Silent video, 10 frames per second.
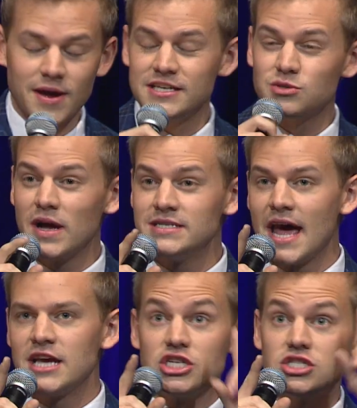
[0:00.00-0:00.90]
this one day
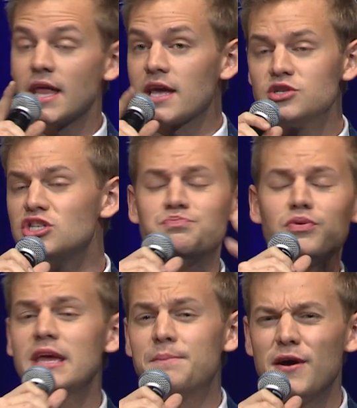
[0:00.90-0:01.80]
she's a
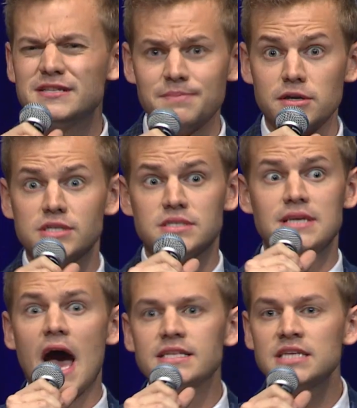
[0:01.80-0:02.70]
brilliant person but just
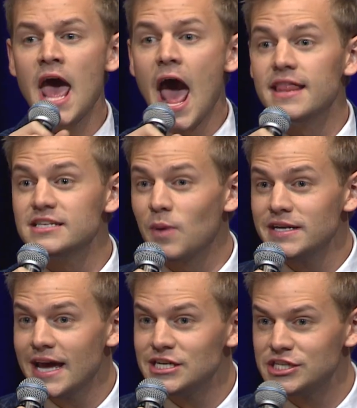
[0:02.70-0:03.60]
nuts, and this one
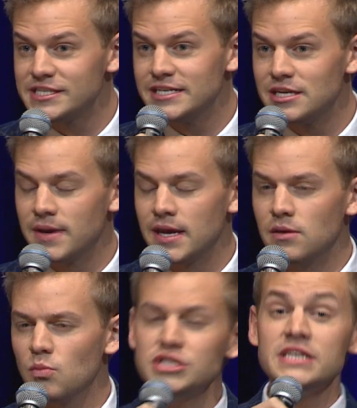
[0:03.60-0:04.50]
day she said to me,
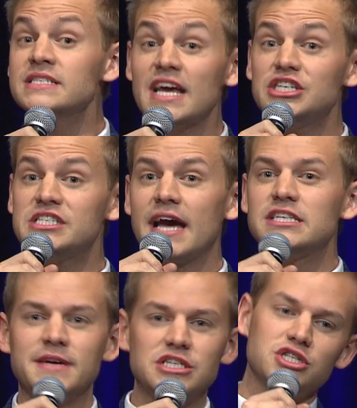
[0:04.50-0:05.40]
well, she didn't actually say it to
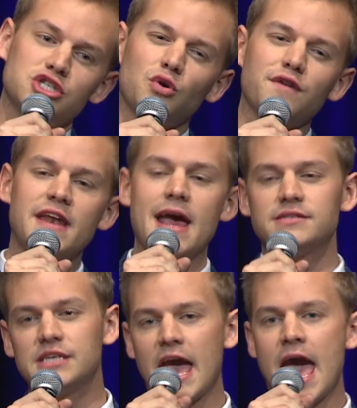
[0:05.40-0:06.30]
me. She just sort of announced
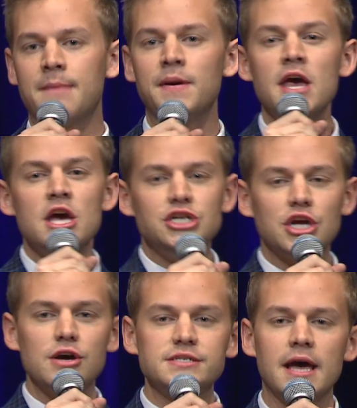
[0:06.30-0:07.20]
to camp. She
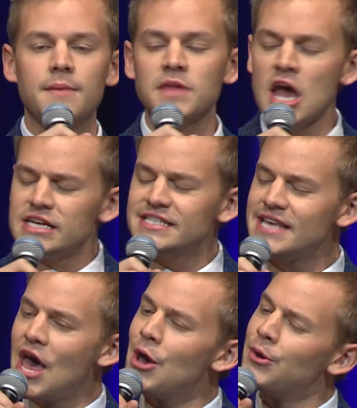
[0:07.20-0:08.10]
goes,
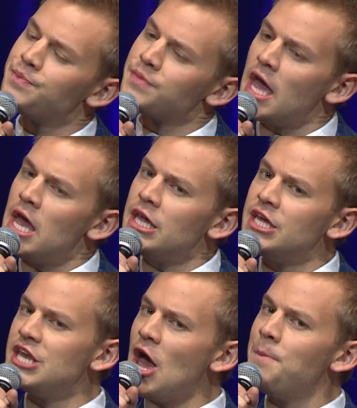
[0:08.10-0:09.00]
so, you
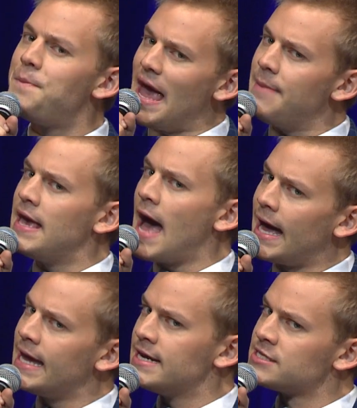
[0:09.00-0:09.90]
know baby
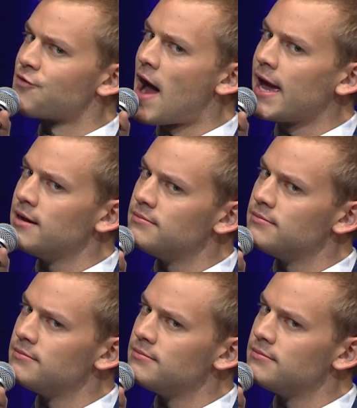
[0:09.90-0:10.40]
hyenas, right?